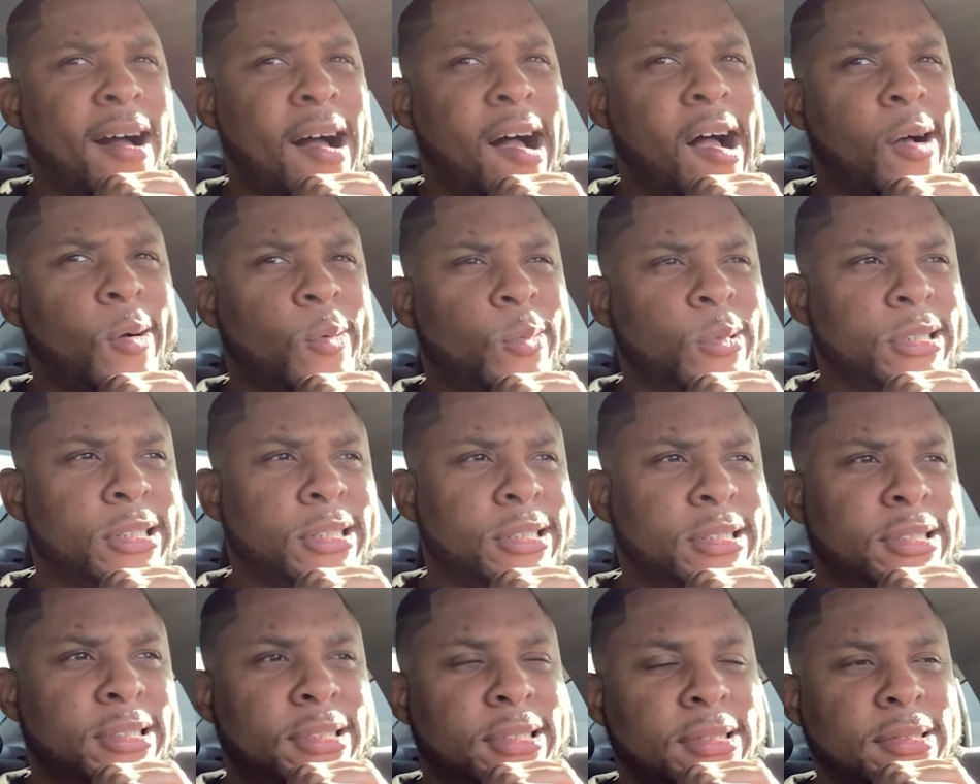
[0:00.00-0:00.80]
I
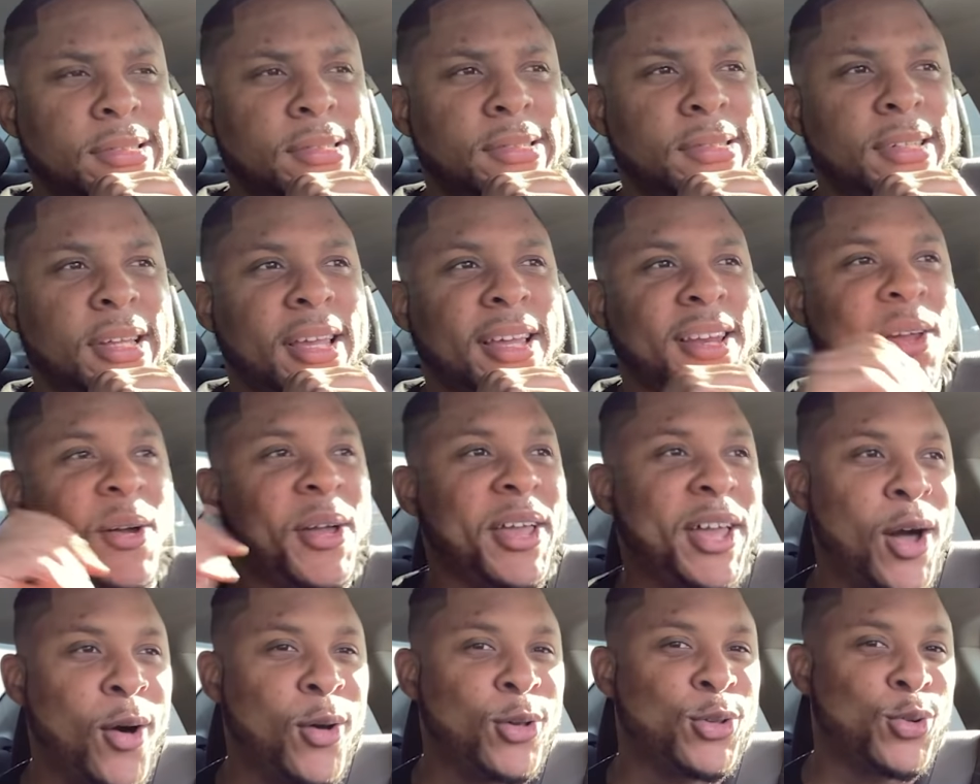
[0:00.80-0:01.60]
was, you know,
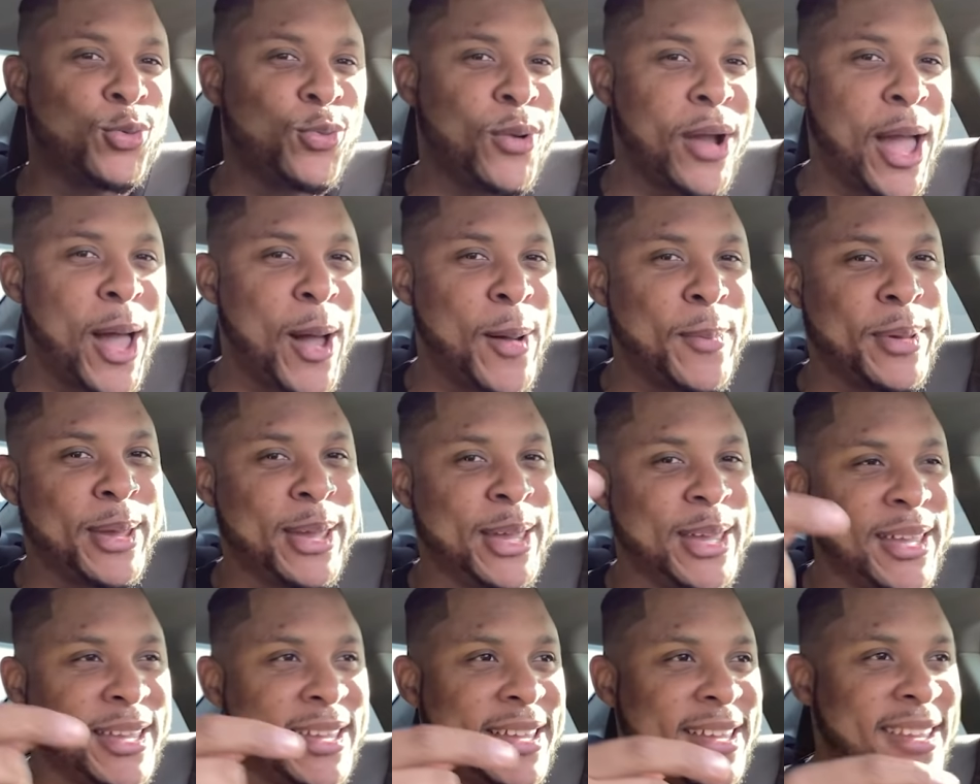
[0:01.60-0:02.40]
he goes around
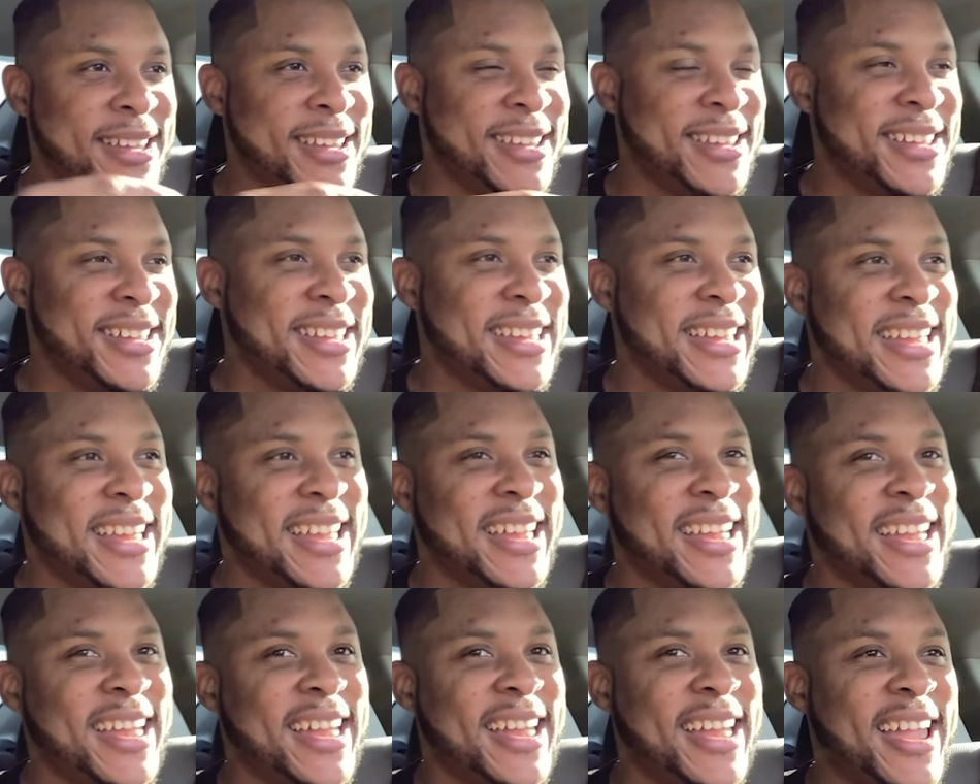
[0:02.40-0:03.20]
me,
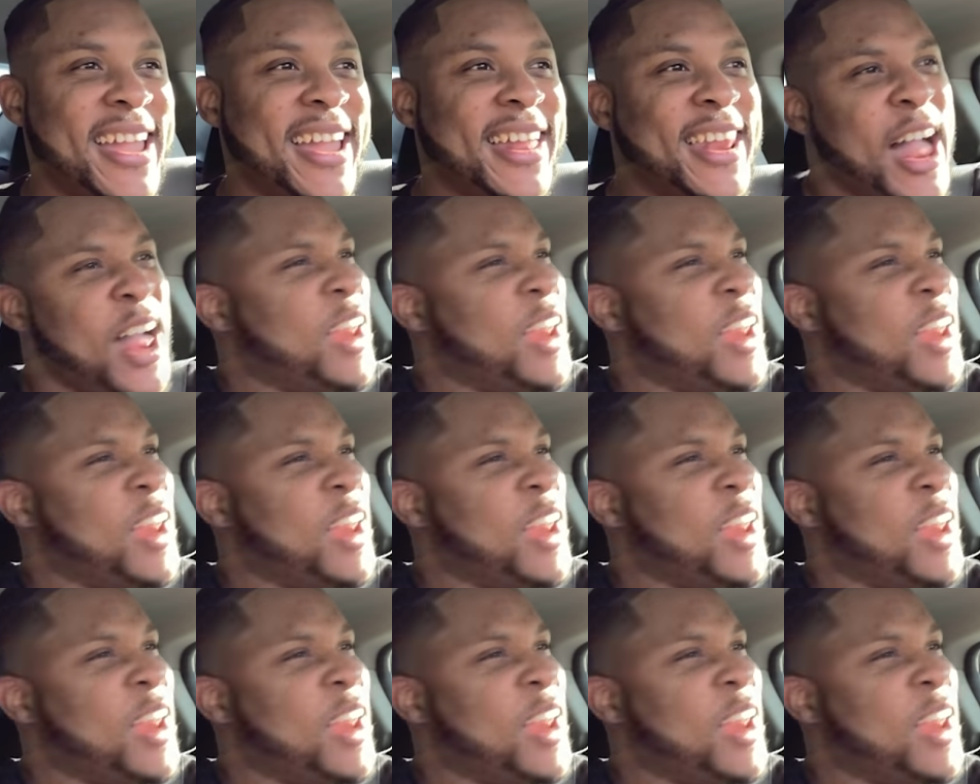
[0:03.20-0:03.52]
and